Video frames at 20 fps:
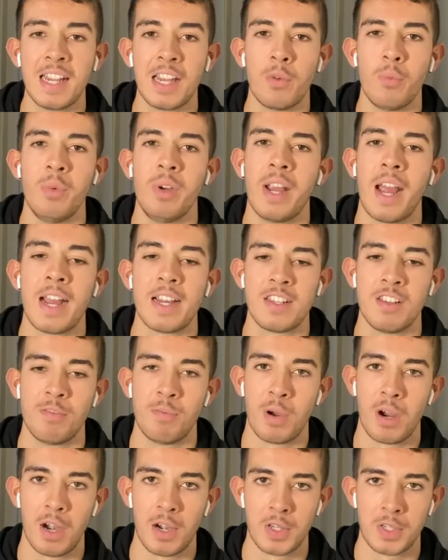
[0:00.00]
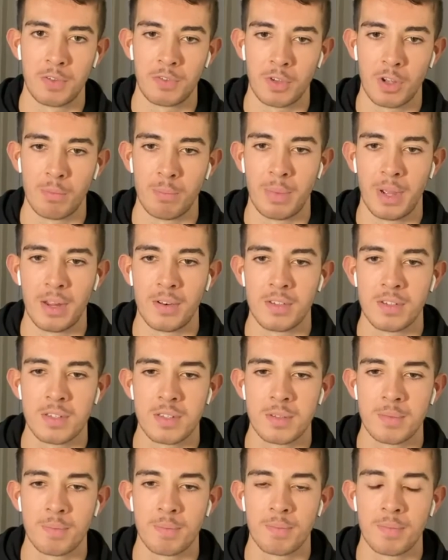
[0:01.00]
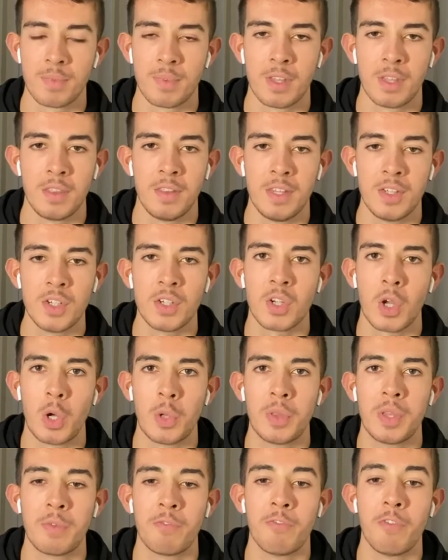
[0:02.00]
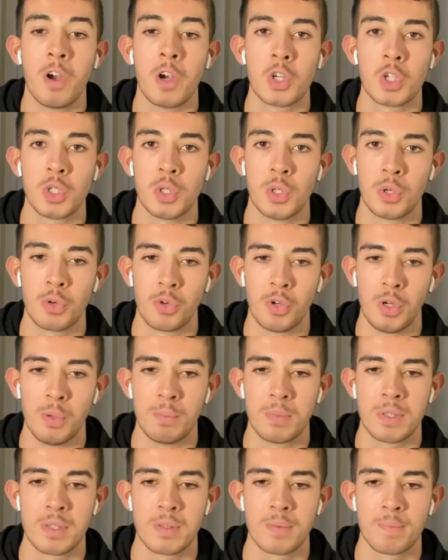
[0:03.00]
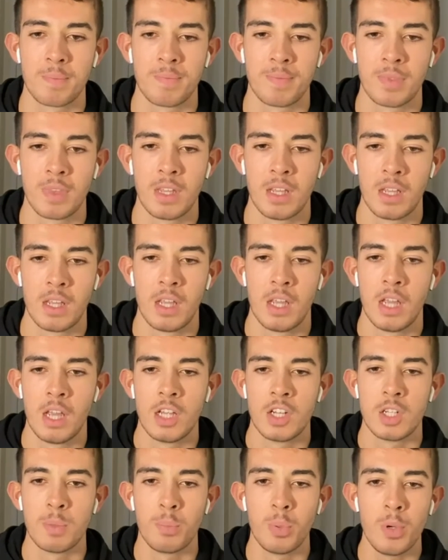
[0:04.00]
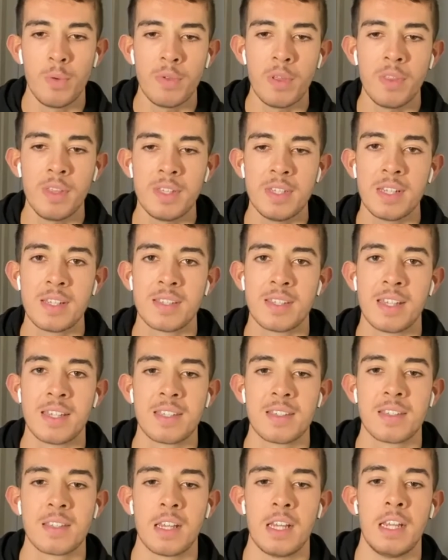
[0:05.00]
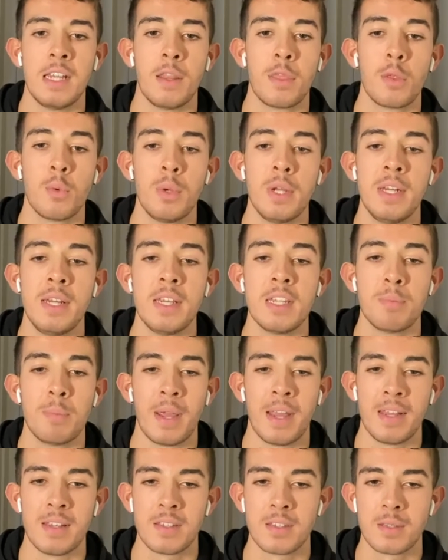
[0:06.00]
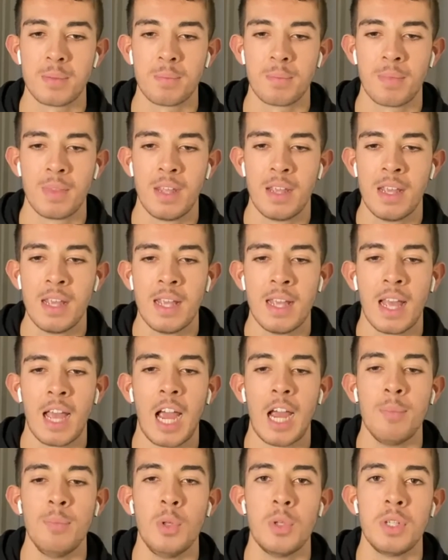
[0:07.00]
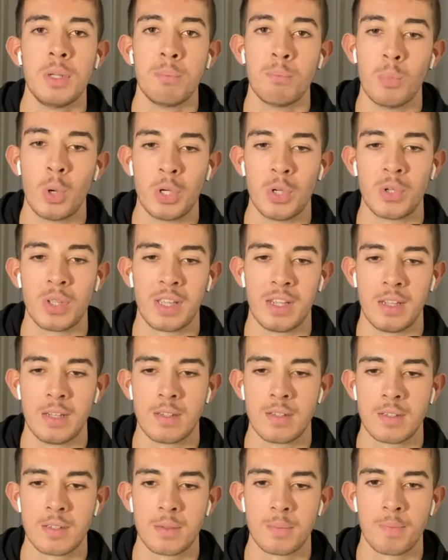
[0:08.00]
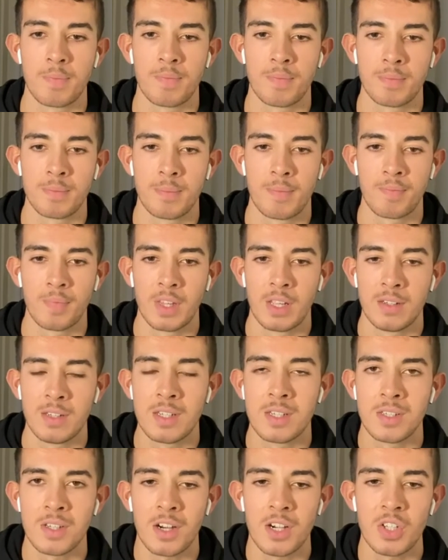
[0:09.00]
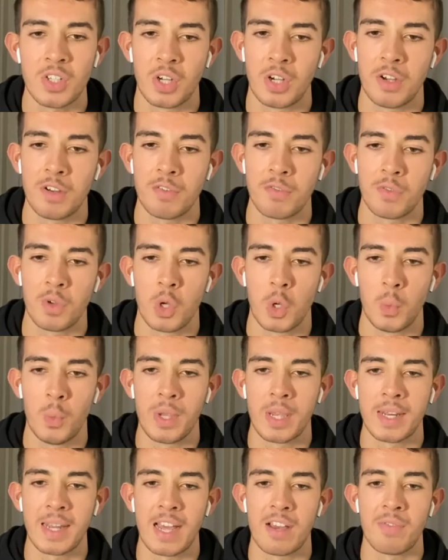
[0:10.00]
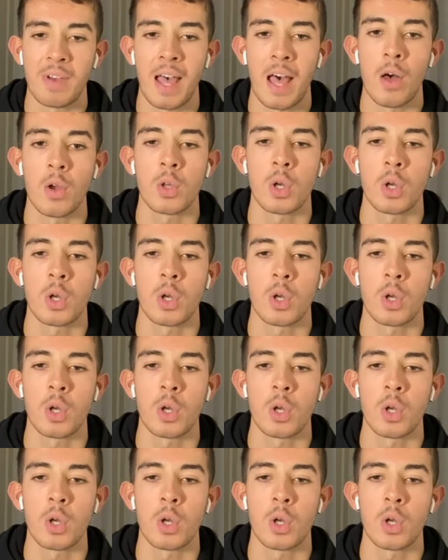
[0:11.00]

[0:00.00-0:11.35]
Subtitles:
reactive parts of compounds. These are called the functional groups. To prove that these exist in 3D space, I'm using model kits. To start off, we can have alcohol